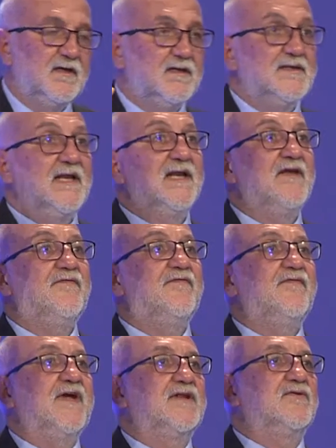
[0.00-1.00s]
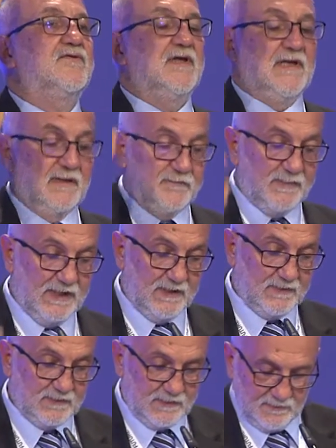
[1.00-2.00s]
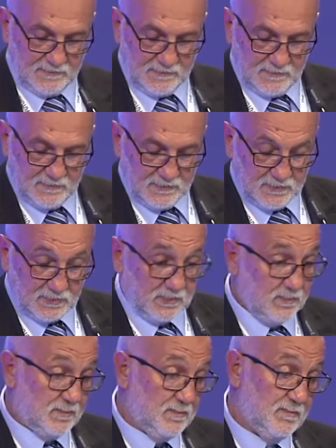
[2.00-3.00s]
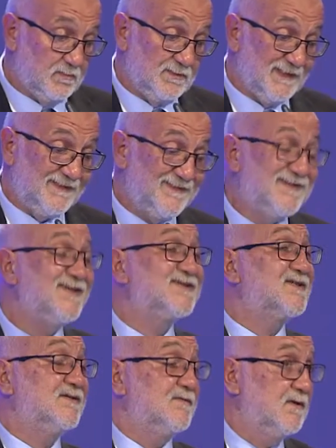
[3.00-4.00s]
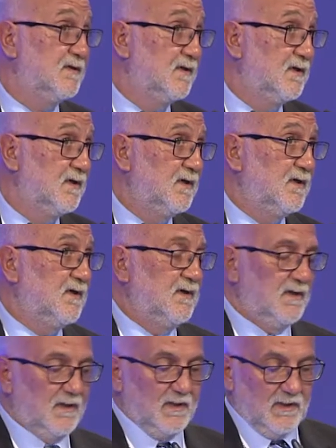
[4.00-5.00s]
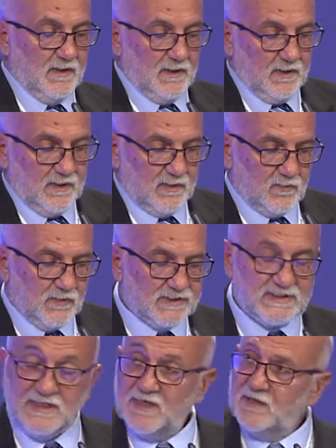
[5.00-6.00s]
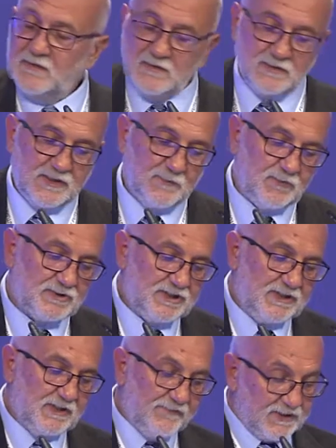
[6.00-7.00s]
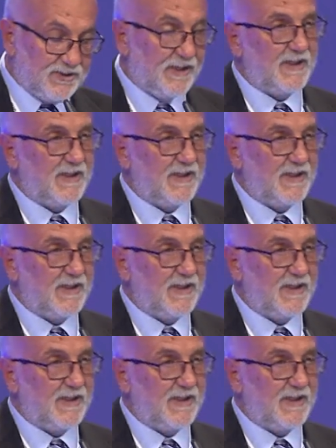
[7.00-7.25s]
These small dots, colored dots, are environmental effects, and they are very numerous.